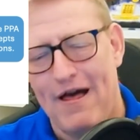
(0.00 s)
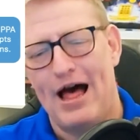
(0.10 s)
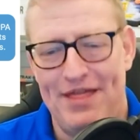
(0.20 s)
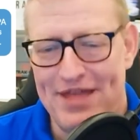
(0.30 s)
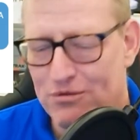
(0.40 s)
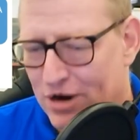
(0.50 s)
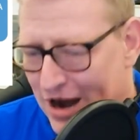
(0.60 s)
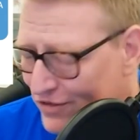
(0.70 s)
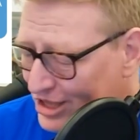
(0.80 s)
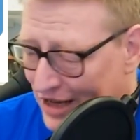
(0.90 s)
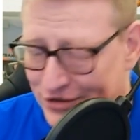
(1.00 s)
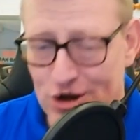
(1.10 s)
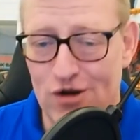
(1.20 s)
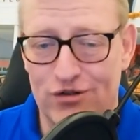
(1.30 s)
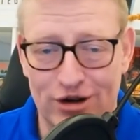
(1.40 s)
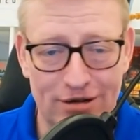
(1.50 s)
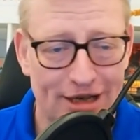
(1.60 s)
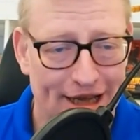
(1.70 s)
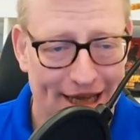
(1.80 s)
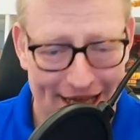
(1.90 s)
And then whatever's left over
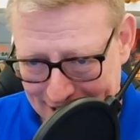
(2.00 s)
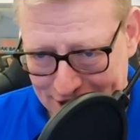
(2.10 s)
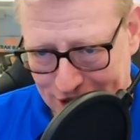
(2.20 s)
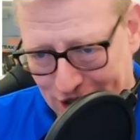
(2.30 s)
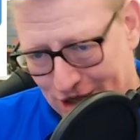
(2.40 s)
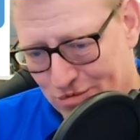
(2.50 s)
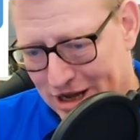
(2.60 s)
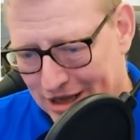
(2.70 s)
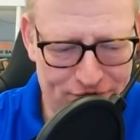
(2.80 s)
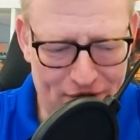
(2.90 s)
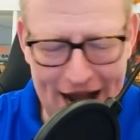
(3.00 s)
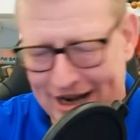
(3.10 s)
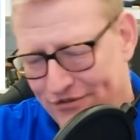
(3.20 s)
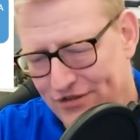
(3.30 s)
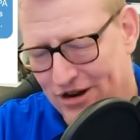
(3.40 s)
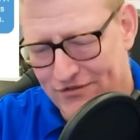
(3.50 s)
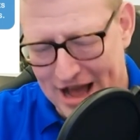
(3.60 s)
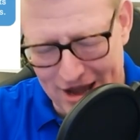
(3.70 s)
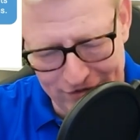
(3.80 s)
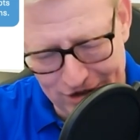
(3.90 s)
is the goodwill. Find a fair
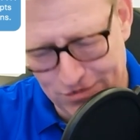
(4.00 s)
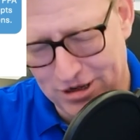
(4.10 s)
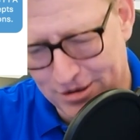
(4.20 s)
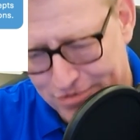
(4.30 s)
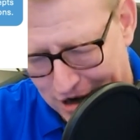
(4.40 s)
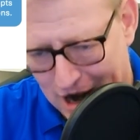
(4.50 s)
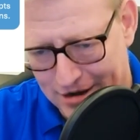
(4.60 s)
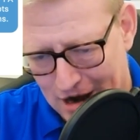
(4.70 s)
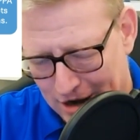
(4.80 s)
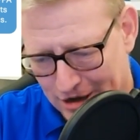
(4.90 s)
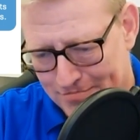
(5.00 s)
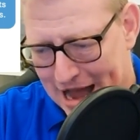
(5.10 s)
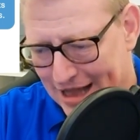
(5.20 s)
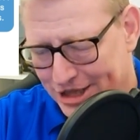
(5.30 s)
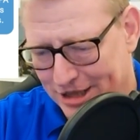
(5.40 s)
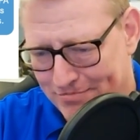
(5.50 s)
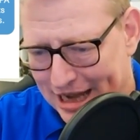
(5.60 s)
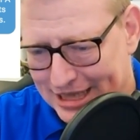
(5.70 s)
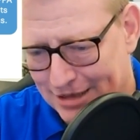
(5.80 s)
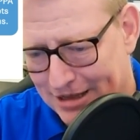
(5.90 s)
value of goodwill to put on your balance sheet,
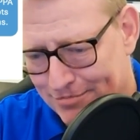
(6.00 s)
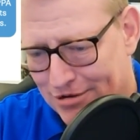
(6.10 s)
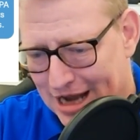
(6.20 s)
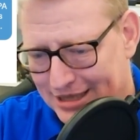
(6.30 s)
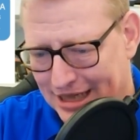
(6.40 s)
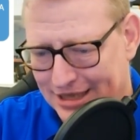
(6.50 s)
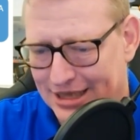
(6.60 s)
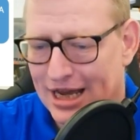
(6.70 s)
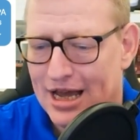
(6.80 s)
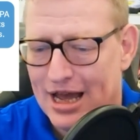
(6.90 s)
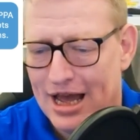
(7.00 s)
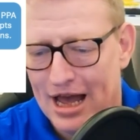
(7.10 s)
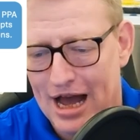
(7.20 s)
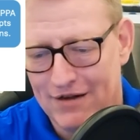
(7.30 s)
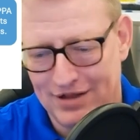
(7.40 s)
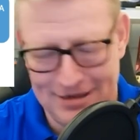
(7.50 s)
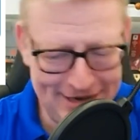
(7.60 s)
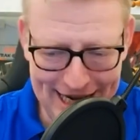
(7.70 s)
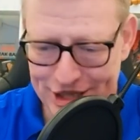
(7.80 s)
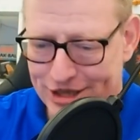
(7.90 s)
basically by the process of
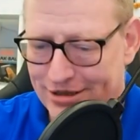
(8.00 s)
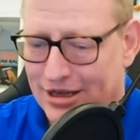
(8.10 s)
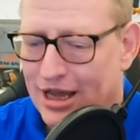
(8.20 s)
elimination.